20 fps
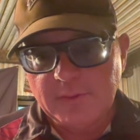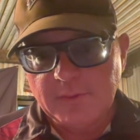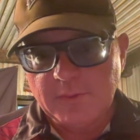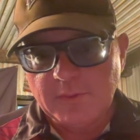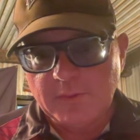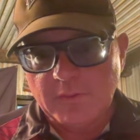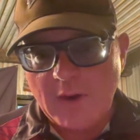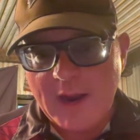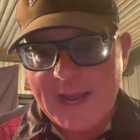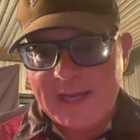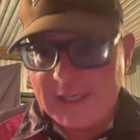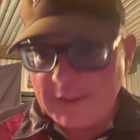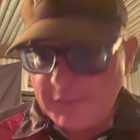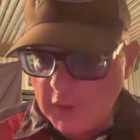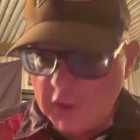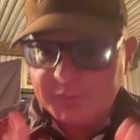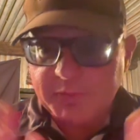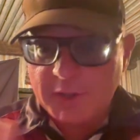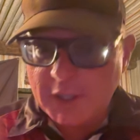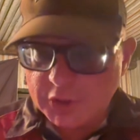Right? And
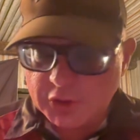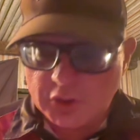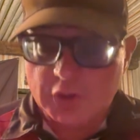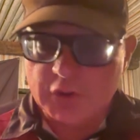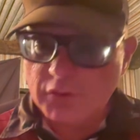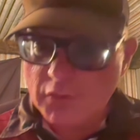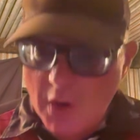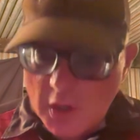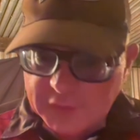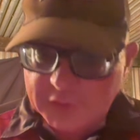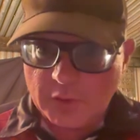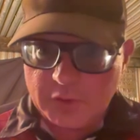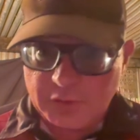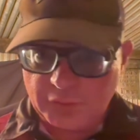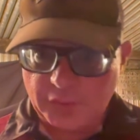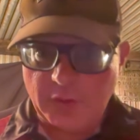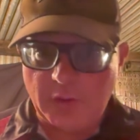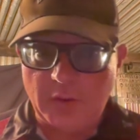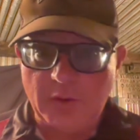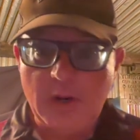these predictions are also
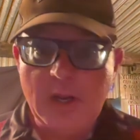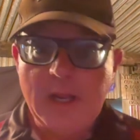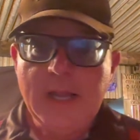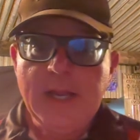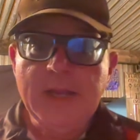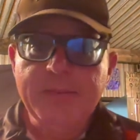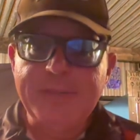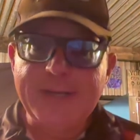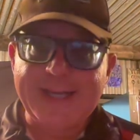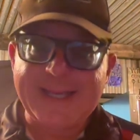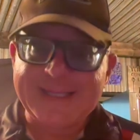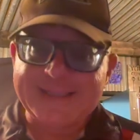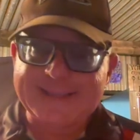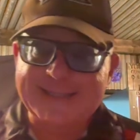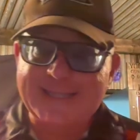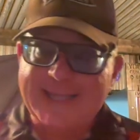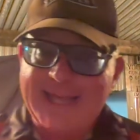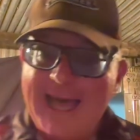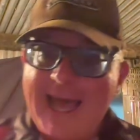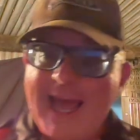true because